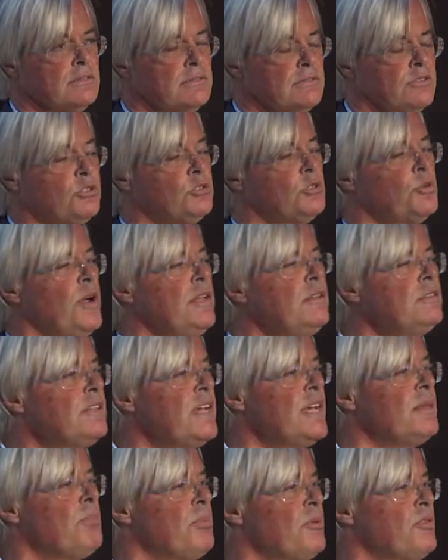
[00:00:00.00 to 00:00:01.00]
The
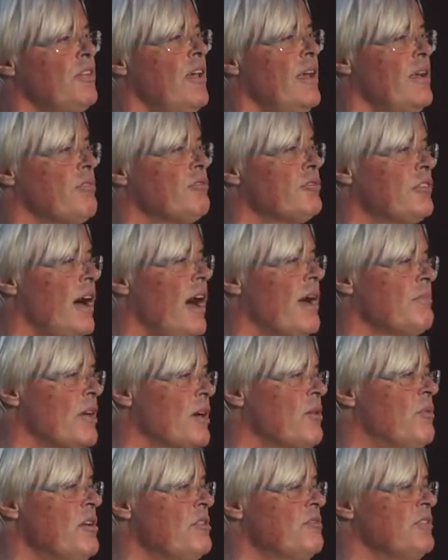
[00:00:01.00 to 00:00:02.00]
28% of time
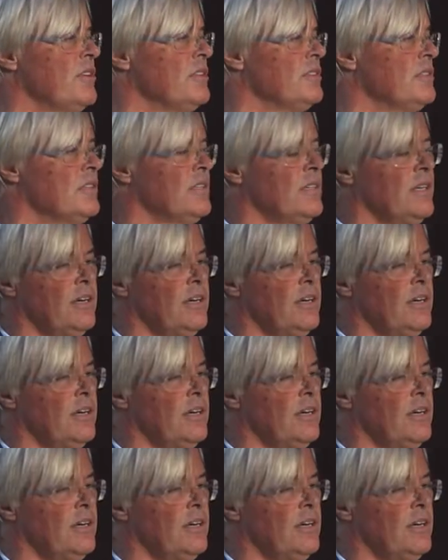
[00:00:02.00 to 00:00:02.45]
equivalent,